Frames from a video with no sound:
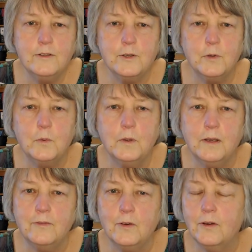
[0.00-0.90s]
to
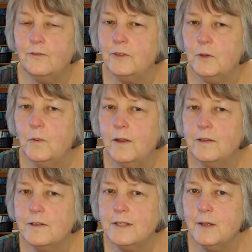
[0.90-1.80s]
give you a few
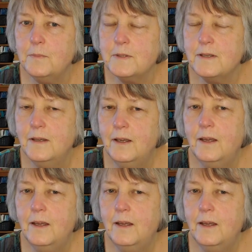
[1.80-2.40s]
other tips,